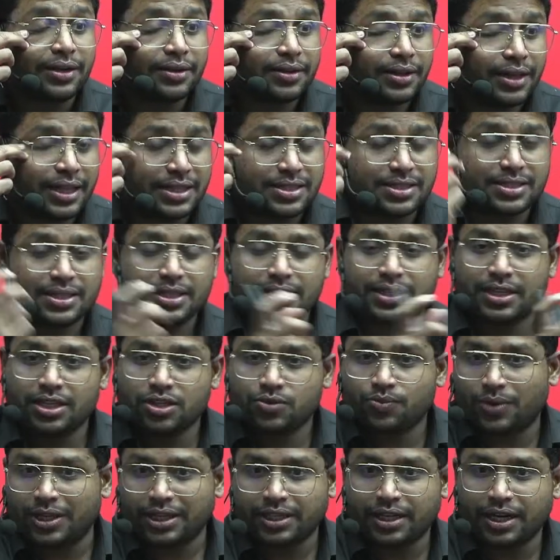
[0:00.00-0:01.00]
Let's say there is
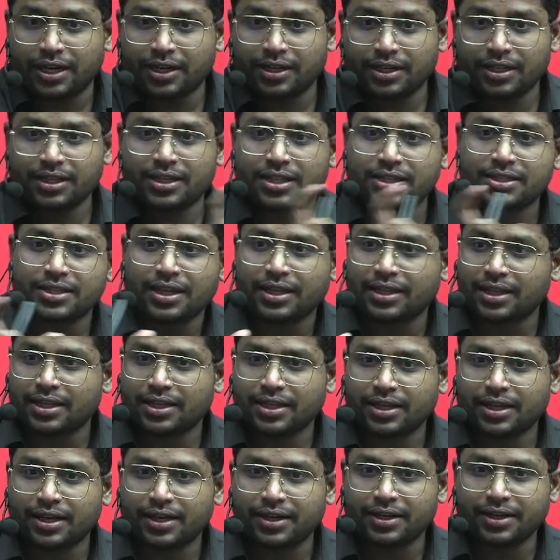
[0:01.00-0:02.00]
one country, there is another
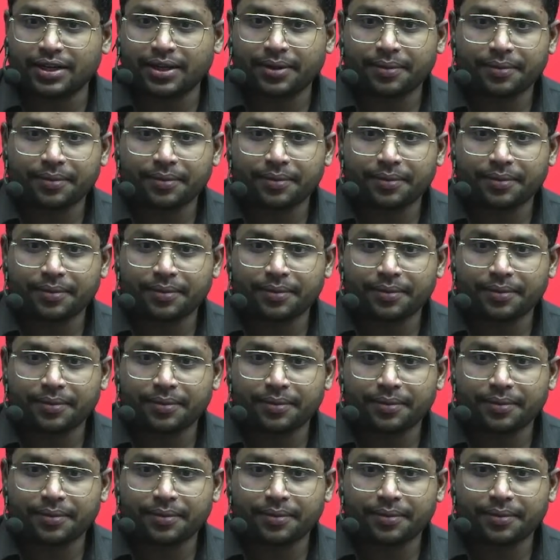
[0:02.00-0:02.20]
country.